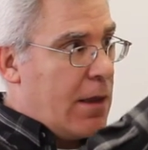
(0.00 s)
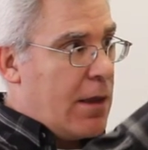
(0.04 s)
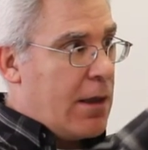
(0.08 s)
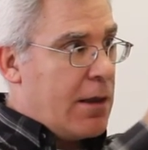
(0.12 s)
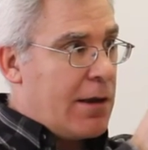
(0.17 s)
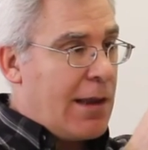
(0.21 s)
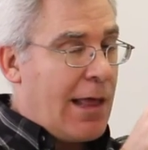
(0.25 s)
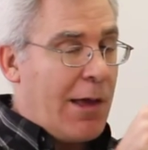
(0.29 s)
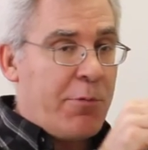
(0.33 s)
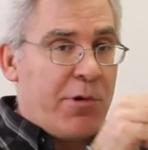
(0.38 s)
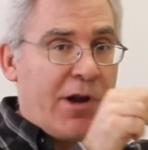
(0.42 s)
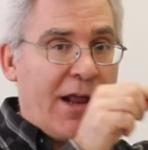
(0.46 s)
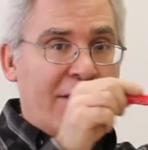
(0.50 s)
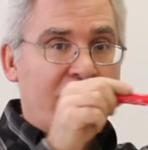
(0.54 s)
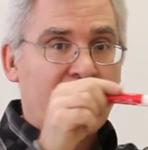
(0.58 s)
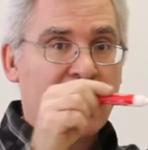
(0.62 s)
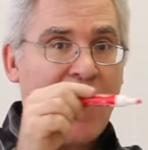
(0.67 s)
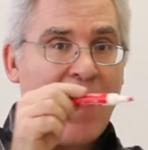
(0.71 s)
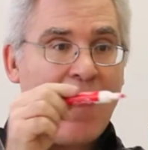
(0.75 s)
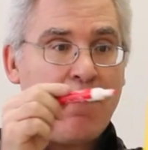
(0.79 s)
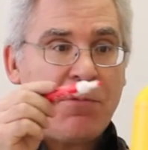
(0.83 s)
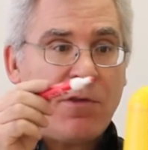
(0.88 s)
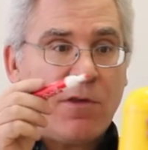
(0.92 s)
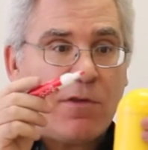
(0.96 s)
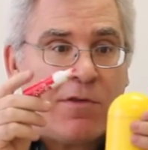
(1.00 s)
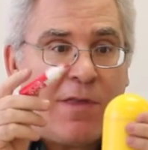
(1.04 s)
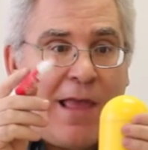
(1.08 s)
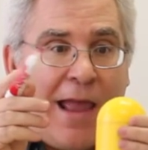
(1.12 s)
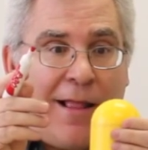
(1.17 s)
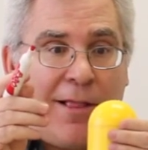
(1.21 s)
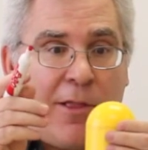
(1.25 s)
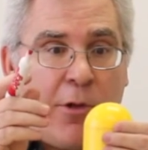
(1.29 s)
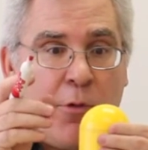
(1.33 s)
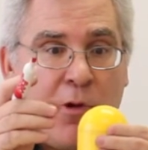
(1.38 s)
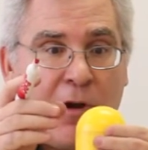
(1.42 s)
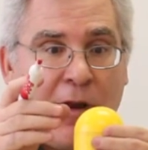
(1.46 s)
Now when I chop the
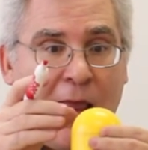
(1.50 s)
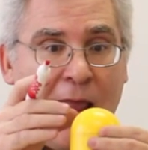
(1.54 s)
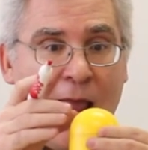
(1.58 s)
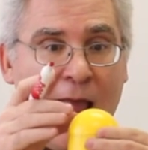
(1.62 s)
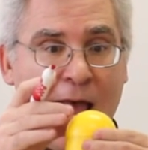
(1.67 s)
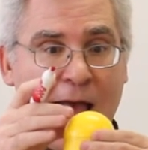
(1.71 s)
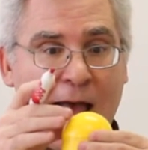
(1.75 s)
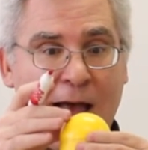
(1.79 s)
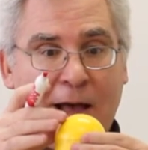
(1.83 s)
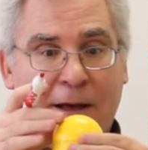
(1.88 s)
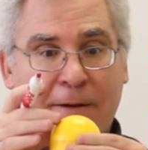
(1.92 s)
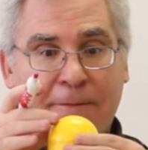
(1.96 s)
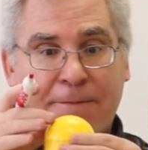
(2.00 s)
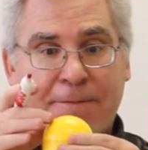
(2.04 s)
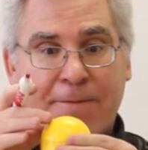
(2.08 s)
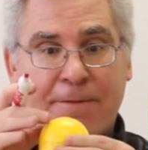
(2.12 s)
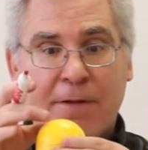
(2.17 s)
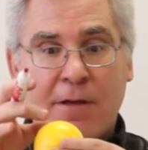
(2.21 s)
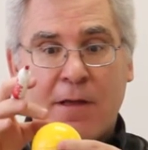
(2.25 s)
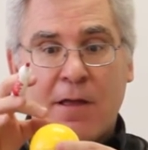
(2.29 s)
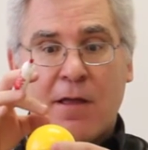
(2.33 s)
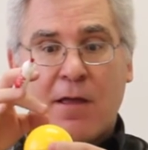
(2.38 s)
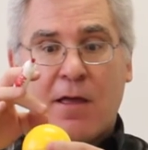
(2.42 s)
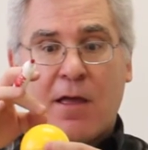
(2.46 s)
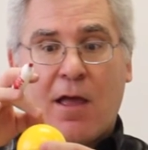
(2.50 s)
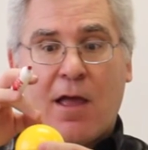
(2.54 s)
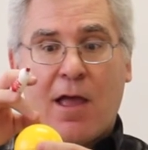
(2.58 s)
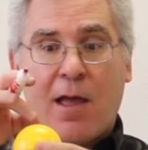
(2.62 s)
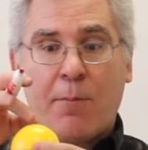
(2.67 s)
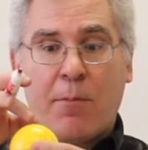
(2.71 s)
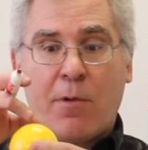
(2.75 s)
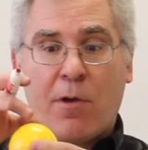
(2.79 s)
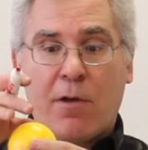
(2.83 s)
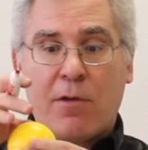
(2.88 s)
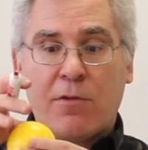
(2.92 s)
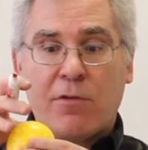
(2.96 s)
silo in half,
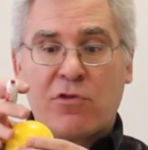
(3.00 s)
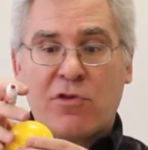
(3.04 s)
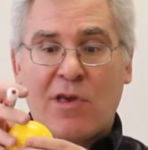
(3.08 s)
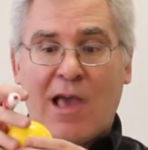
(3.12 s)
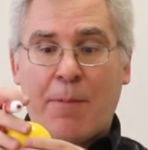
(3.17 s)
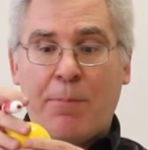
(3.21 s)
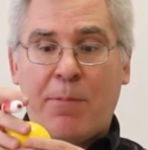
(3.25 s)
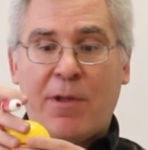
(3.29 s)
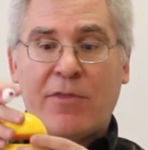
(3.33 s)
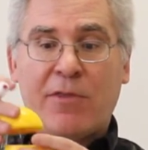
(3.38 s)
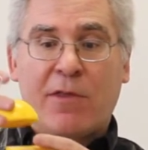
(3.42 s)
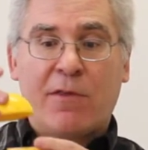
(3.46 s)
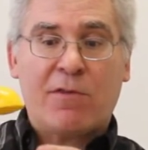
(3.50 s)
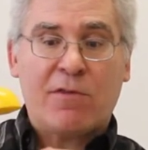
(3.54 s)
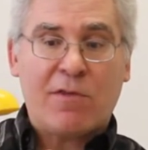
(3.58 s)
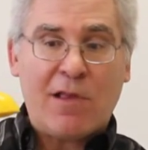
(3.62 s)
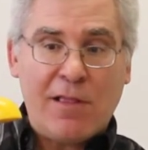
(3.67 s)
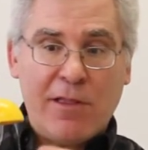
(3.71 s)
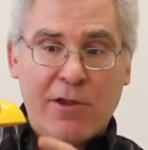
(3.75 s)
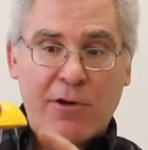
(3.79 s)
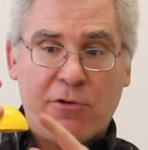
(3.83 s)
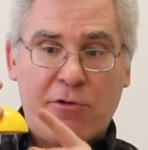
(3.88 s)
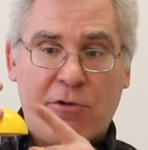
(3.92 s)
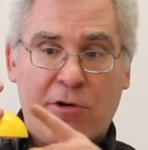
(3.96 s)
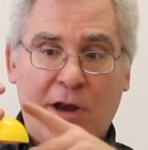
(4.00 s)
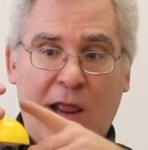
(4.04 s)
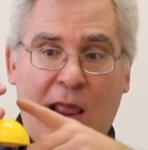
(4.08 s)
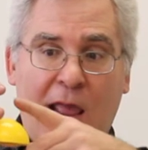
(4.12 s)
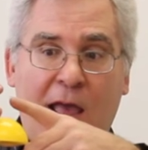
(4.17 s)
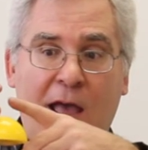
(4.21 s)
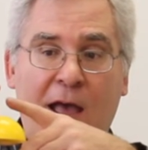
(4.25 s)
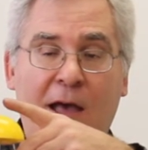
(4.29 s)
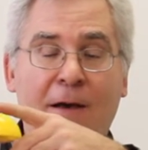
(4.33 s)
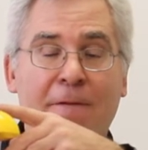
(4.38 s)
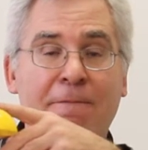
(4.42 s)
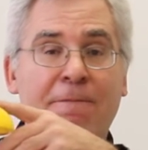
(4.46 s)
I'm chopping the cylinder in
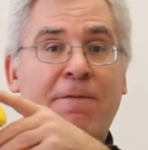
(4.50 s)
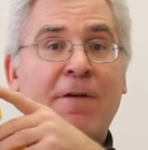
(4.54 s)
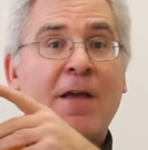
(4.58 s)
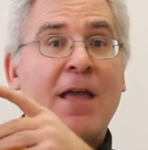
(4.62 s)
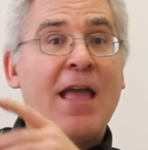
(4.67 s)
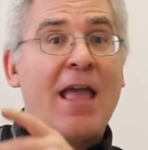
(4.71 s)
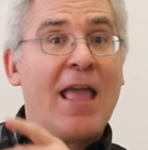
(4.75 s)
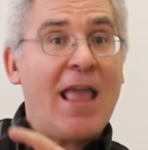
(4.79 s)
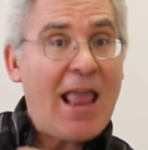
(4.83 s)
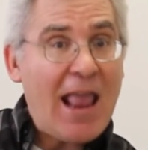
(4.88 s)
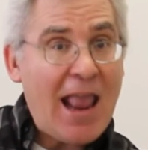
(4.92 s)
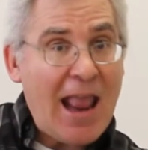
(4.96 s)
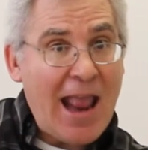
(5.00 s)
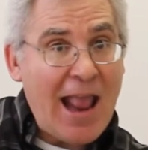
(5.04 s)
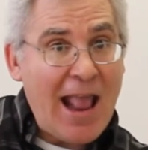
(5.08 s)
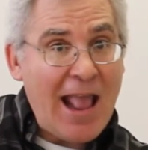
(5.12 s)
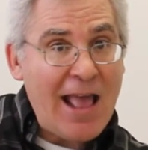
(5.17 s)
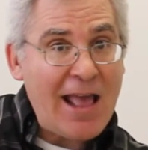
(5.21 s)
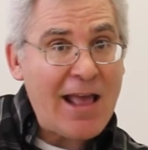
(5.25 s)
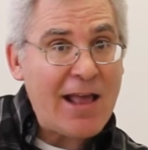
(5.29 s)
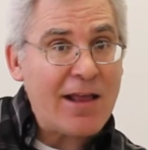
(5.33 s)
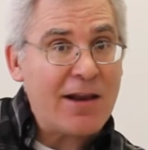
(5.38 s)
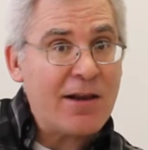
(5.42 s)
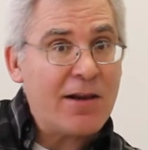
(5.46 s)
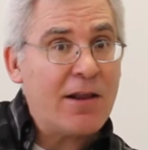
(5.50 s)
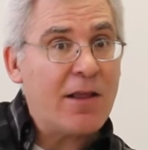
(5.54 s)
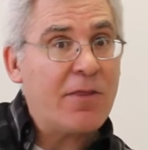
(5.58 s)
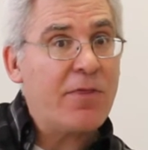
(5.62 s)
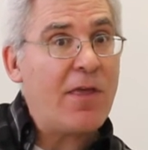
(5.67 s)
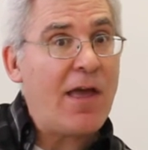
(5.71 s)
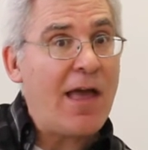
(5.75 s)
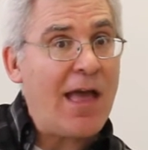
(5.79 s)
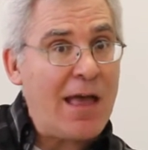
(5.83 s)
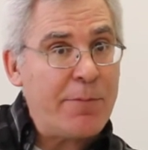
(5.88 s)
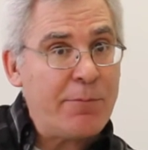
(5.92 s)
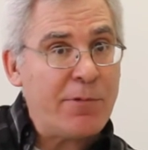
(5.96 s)
half and
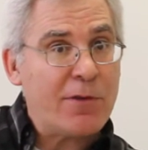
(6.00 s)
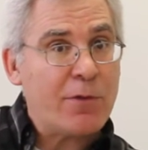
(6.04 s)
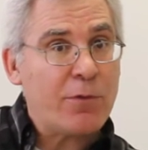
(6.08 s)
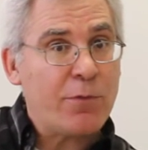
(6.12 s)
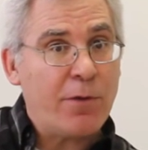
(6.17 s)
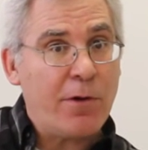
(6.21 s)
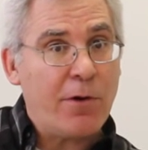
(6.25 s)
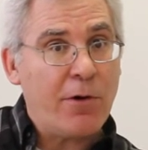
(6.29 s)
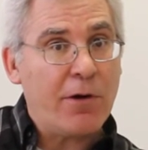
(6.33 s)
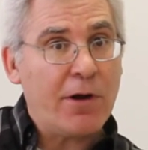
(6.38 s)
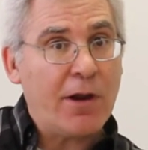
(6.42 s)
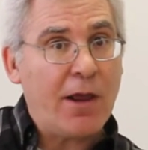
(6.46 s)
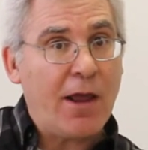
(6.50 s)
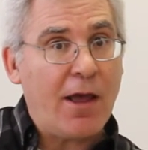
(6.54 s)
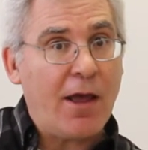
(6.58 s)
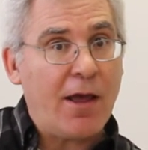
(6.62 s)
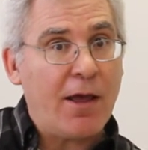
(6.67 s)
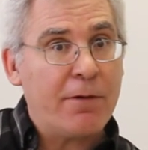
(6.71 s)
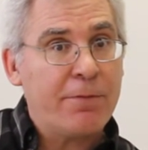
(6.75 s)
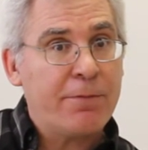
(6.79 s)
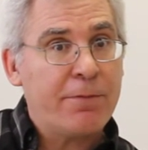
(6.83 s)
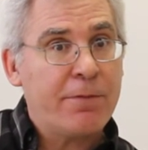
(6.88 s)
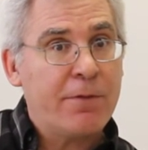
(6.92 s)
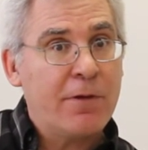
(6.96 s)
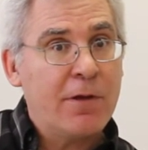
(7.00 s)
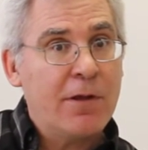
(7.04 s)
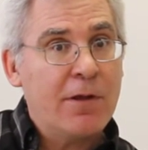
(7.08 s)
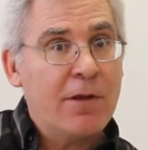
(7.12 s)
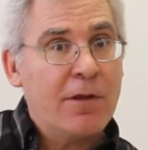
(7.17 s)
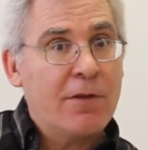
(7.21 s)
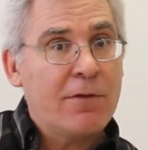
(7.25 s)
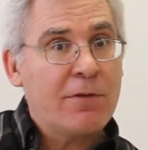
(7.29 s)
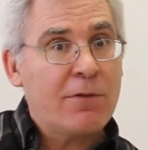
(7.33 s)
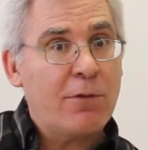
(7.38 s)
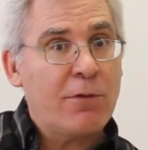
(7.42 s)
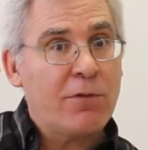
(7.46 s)
the hemisphere in half.
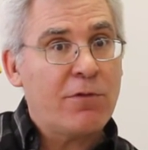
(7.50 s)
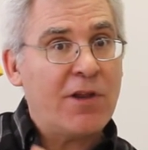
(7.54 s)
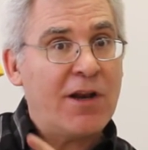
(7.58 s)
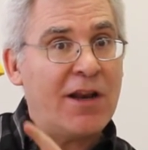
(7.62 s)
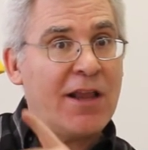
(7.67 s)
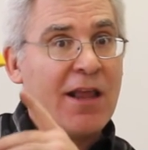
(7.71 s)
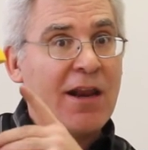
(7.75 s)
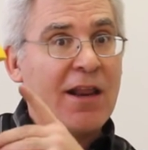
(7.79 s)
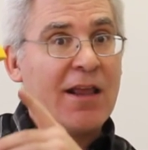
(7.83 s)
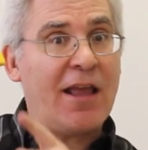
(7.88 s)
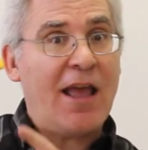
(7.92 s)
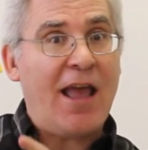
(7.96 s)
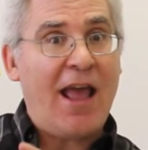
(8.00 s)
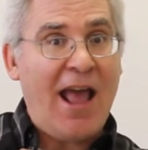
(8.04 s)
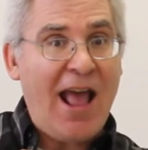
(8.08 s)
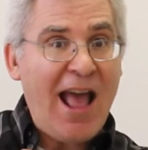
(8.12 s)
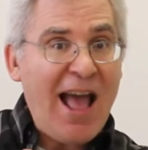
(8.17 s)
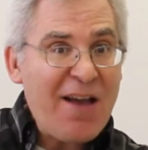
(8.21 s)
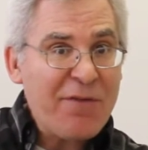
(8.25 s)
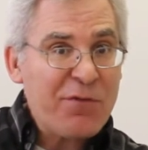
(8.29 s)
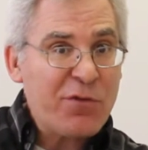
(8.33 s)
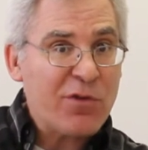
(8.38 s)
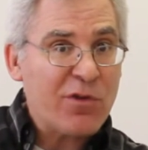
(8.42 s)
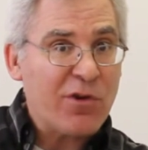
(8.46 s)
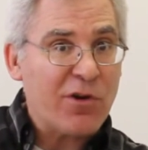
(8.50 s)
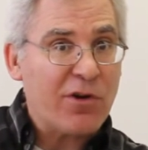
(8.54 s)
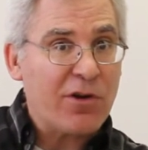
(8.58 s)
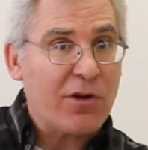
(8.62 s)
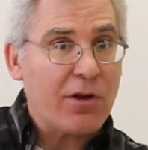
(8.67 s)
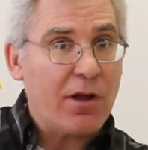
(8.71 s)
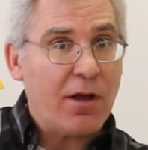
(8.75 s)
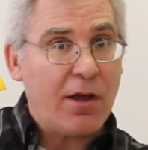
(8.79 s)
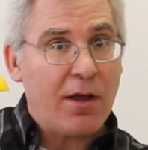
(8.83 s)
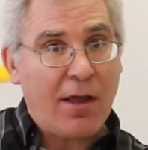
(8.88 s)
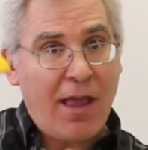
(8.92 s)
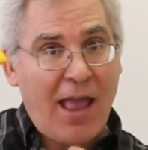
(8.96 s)
So instead of getting a half,
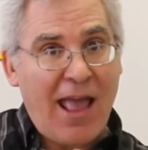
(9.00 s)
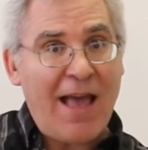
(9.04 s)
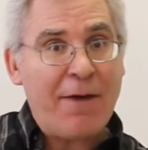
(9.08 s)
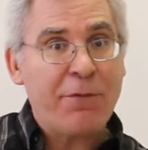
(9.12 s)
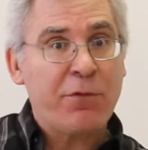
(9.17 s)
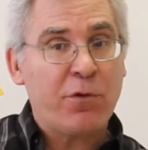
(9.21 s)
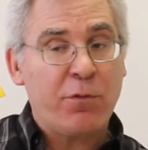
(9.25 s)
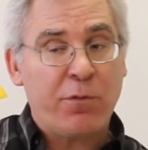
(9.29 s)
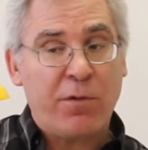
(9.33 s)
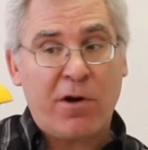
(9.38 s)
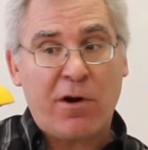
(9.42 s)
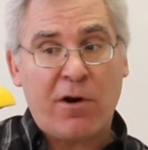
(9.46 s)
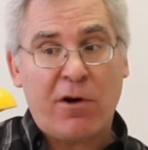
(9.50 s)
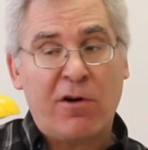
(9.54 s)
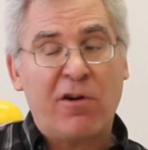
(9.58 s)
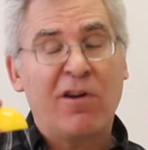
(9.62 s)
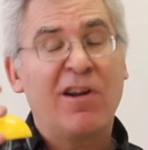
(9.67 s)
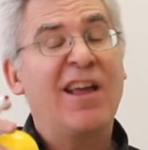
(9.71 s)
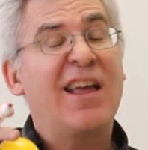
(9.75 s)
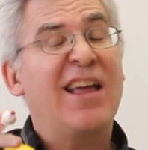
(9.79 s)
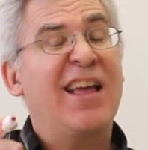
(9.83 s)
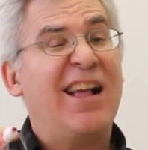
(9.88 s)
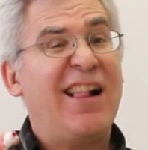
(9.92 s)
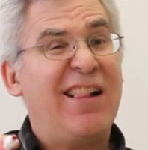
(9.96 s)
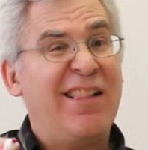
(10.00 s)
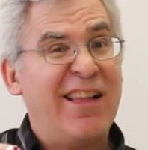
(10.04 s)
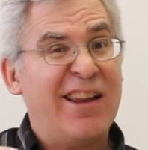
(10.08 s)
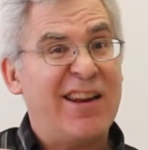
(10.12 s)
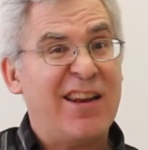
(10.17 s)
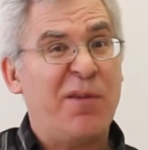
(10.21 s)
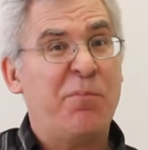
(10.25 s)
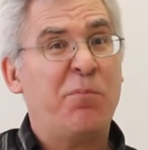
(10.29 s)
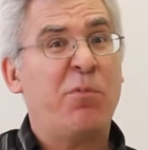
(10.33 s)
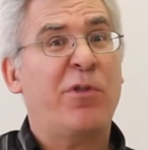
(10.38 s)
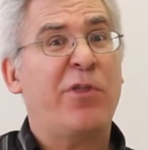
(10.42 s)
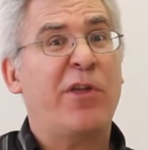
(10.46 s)
uh, half sphere, I'll end
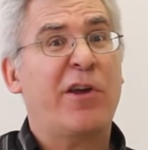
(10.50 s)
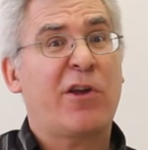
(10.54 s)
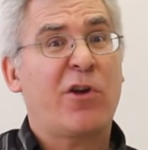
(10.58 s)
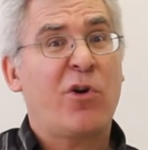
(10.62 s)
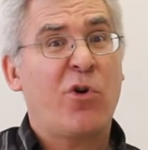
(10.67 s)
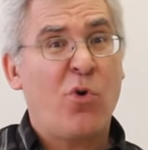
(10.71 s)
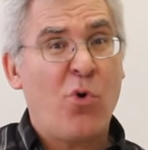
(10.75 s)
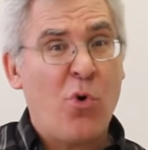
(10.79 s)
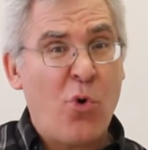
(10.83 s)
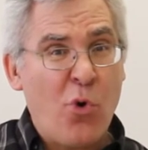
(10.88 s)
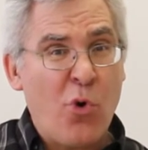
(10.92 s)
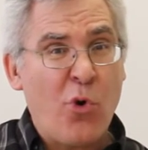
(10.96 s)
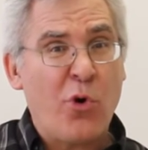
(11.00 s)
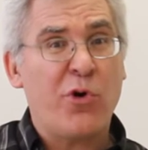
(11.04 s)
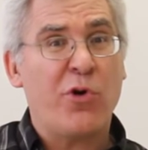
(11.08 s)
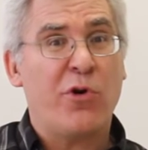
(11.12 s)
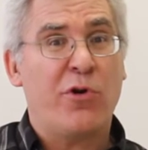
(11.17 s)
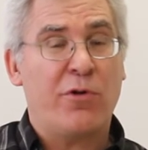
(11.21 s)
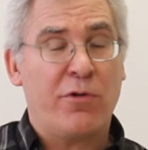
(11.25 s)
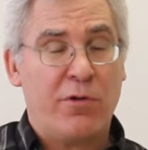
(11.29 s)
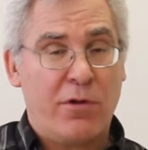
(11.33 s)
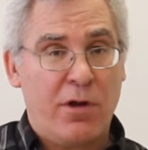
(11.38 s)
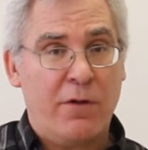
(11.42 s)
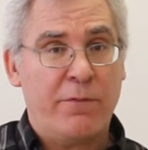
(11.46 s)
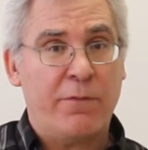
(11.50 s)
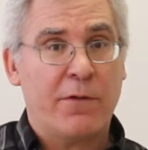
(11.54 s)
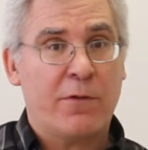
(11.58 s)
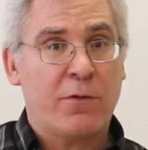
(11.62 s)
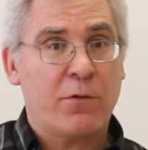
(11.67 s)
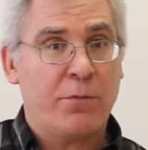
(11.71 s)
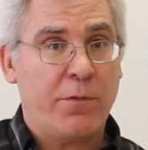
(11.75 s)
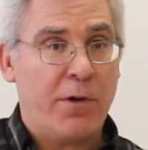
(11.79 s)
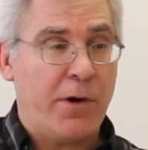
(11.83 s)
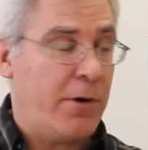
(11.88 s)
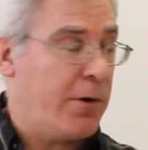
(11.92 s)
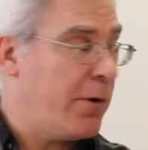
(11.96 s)
up with a quarter of a
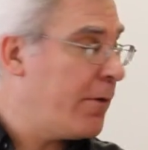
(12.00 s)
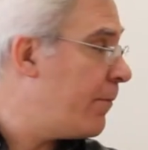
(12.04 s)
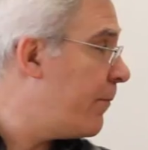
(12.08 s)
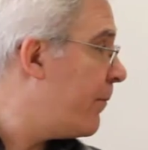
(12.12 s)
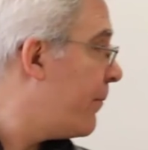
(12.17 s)
sphere.